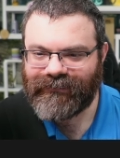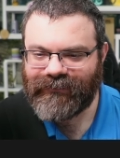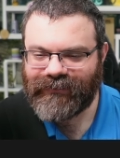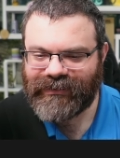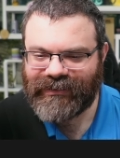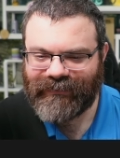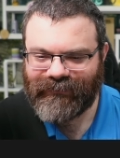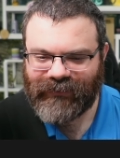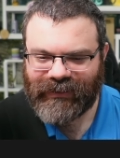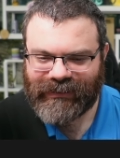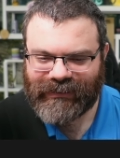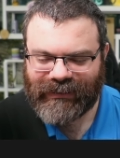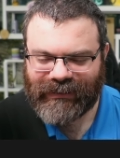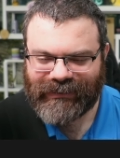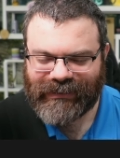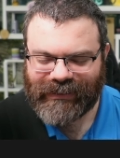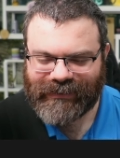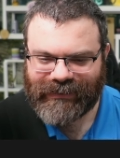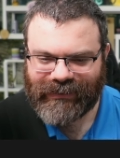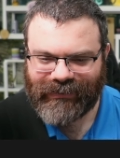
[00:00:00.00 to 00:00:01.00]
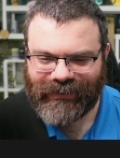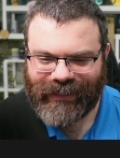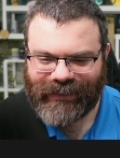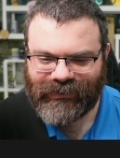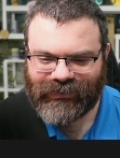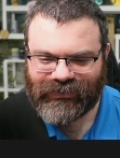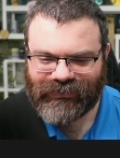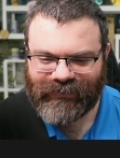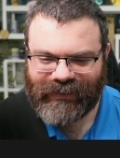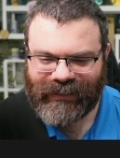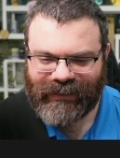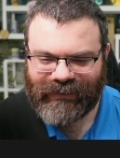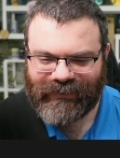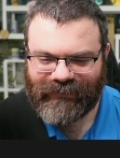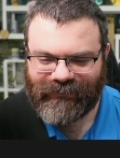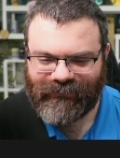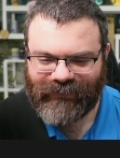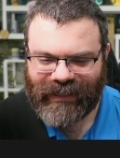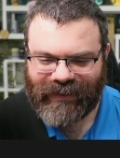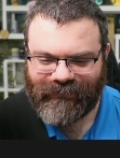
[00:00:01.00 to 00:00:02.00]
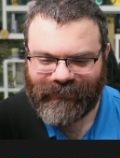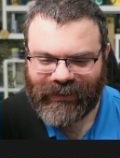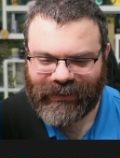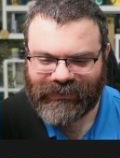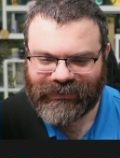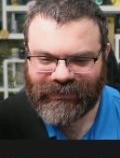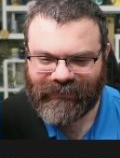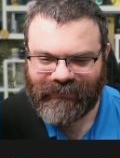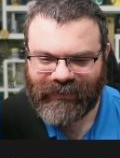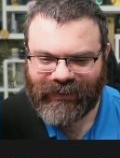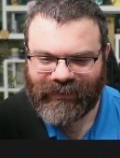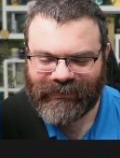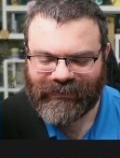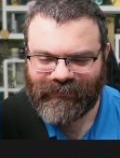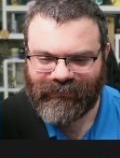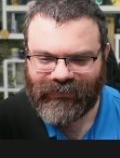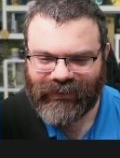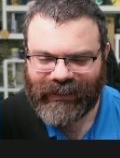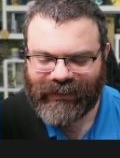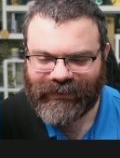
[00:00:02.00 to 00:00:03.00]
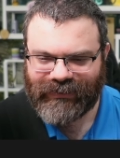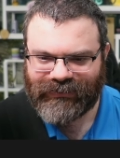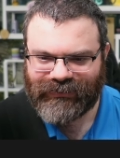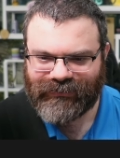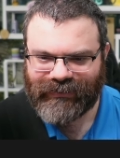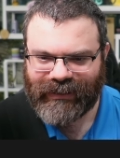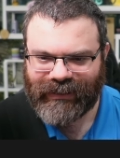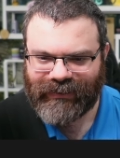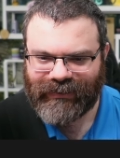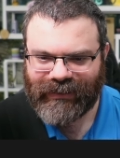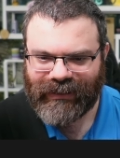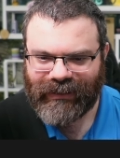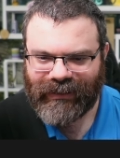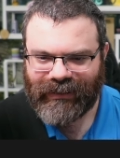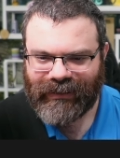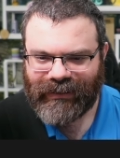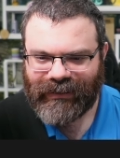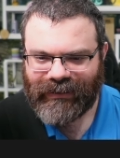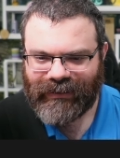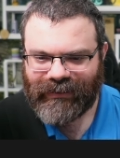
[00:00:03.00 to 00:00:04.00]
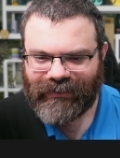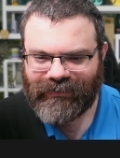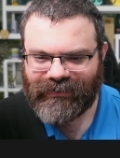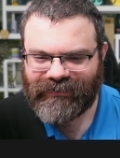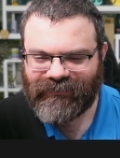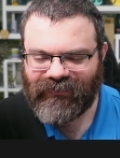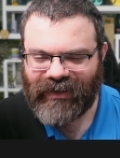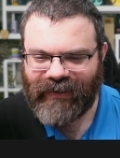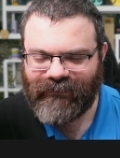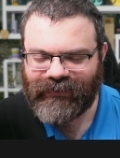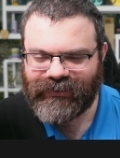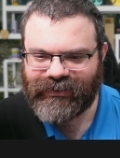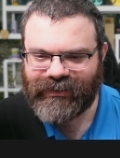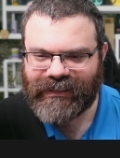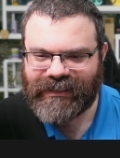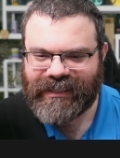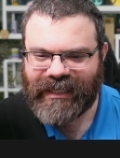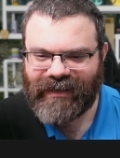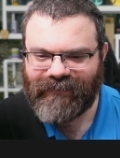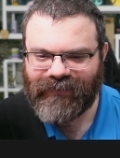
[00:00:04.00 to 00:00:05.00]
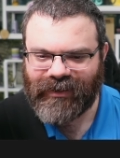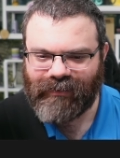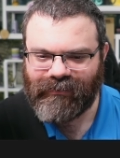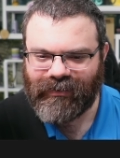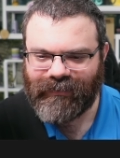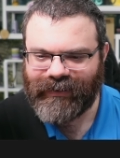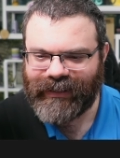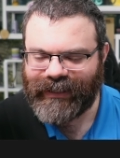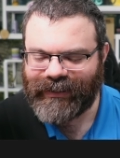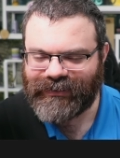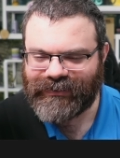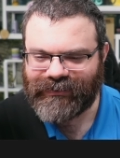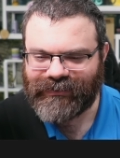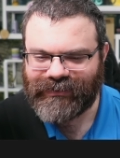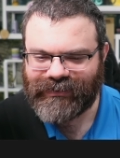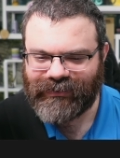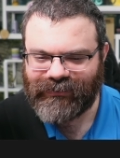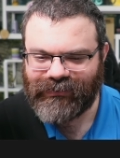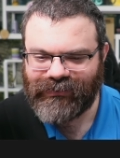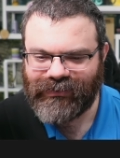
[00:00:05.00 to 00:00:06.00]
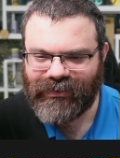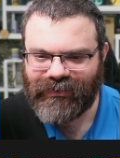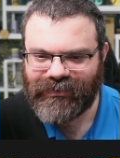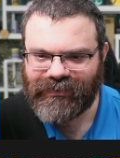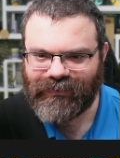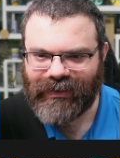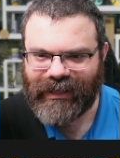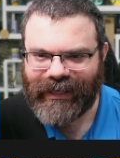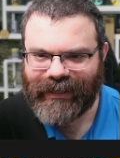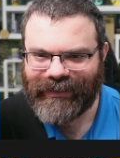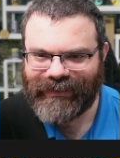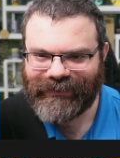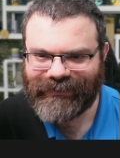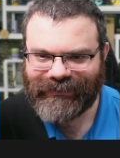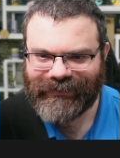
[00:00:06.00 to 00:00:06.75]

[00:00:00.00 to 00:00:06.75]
for some reason, it doesn't like train that much compared to brain and drain. There's 510 probable answers, so who knows why.